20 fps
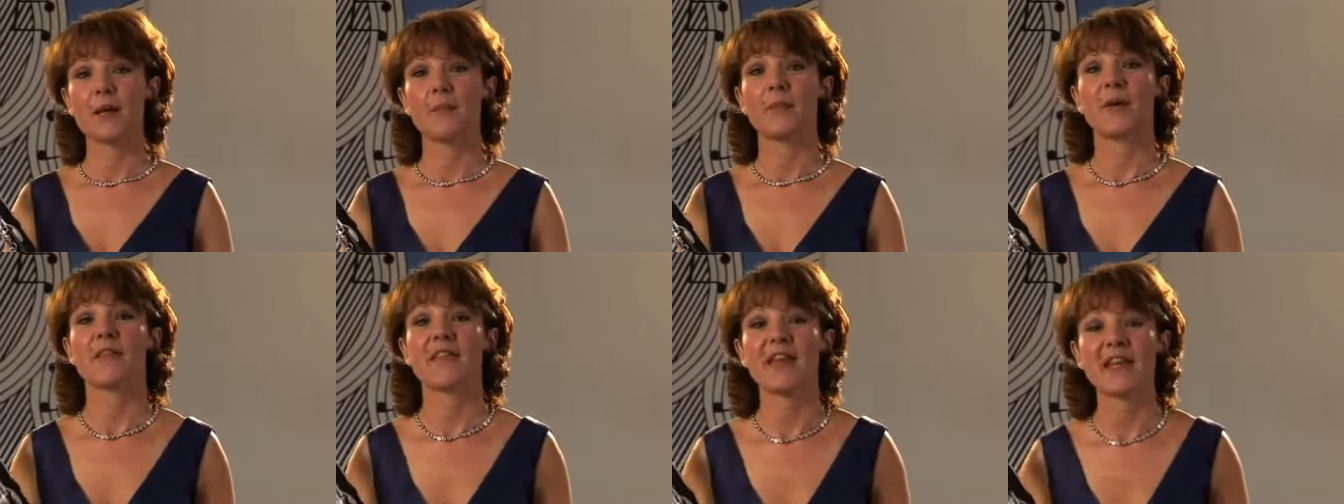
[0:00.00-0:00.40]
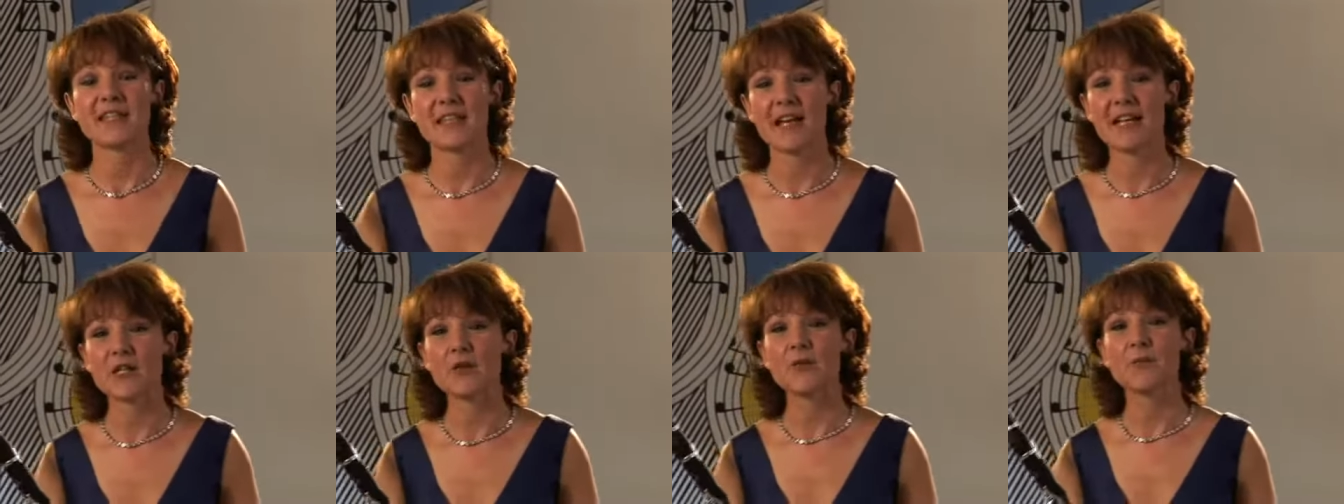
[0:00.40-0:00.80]
By that,
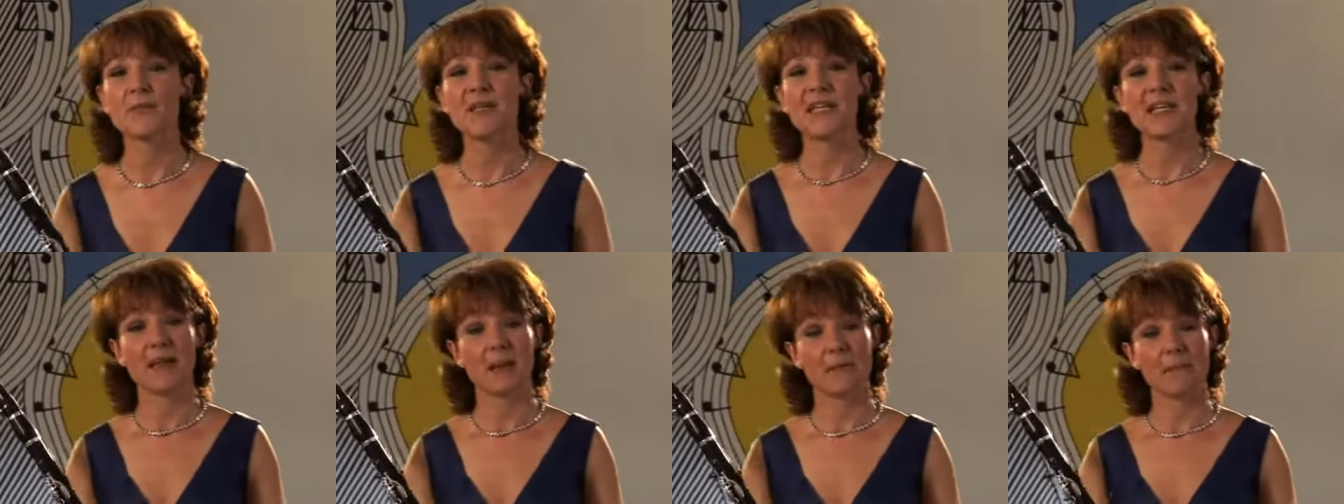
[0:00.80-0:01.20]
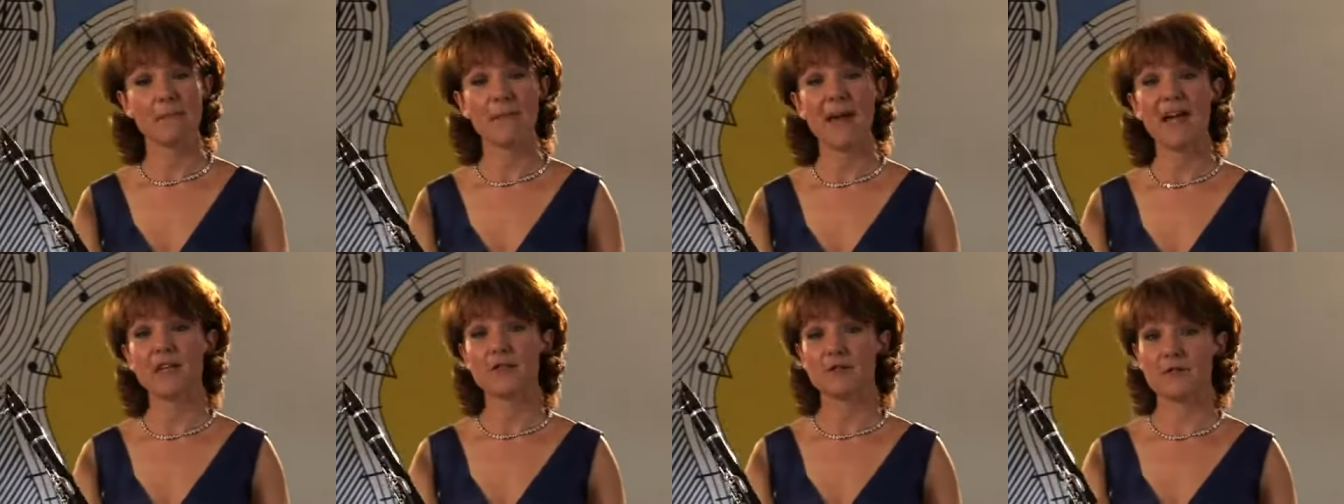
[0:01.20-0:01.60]
I don't mean
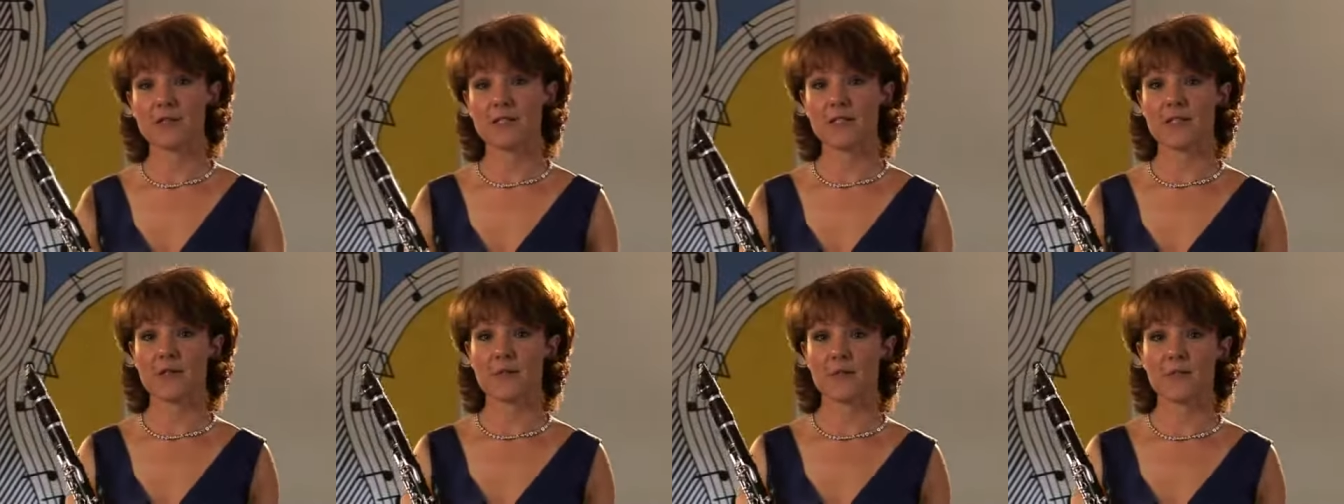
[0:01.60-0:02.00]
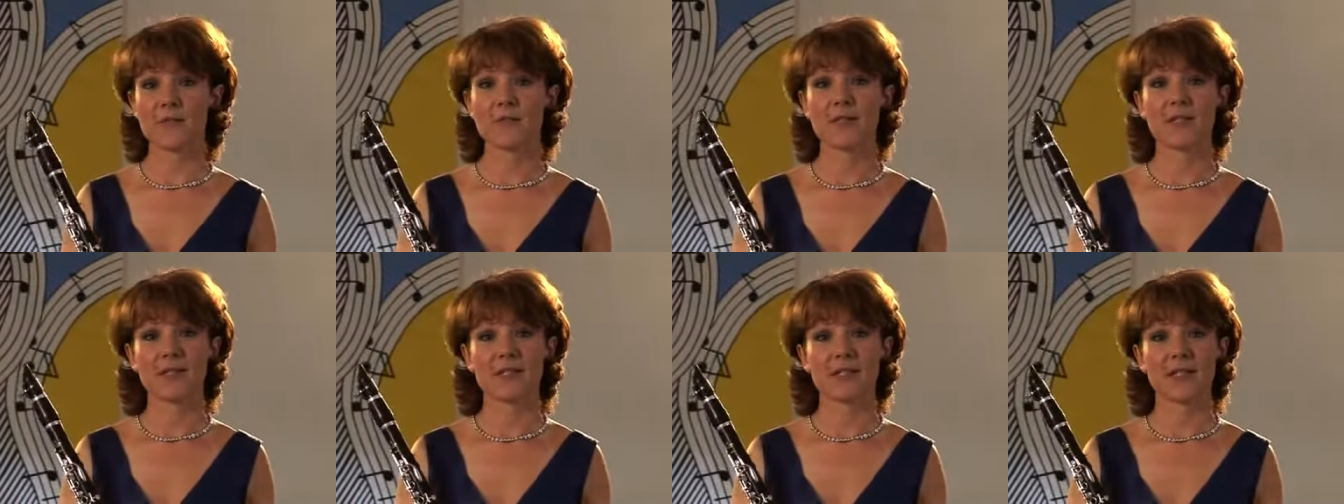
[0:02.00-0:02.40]

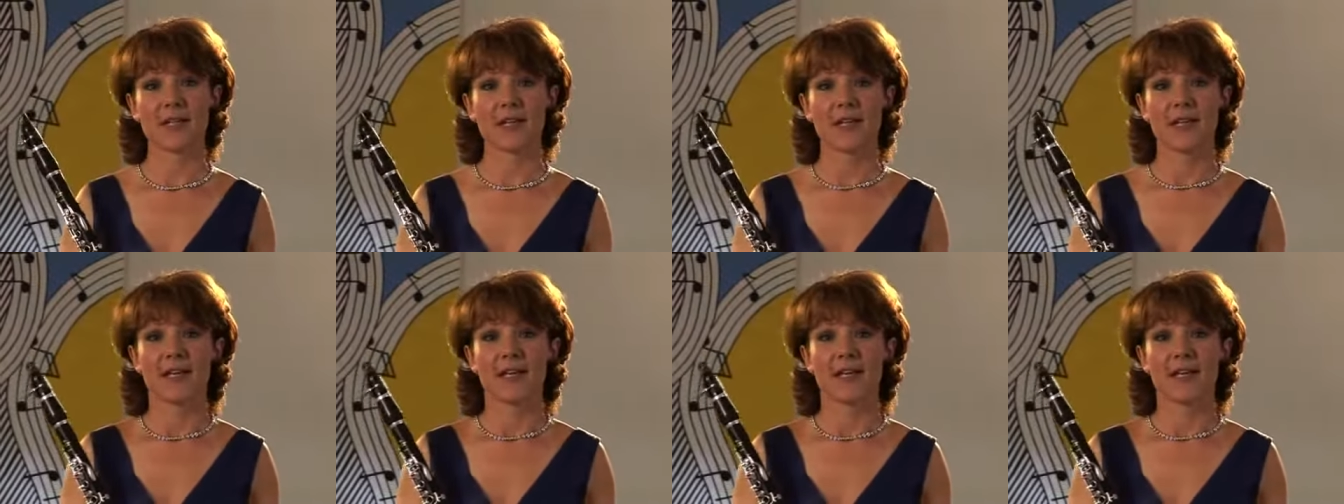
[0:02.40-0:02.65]
mannerisms,